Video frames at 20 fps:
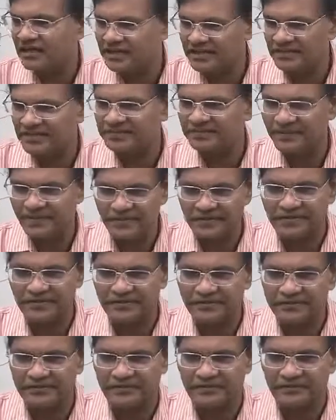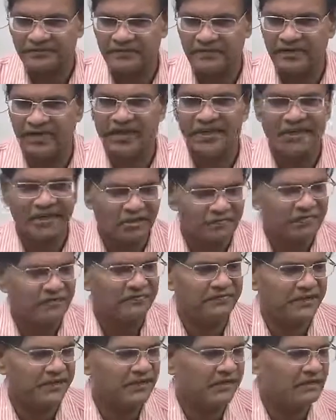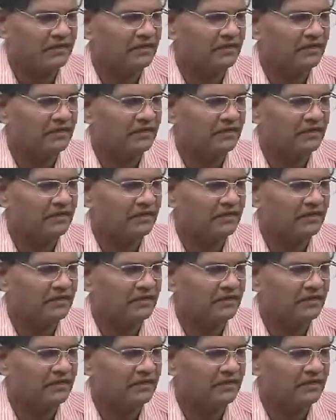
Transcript: speakers. On top of it,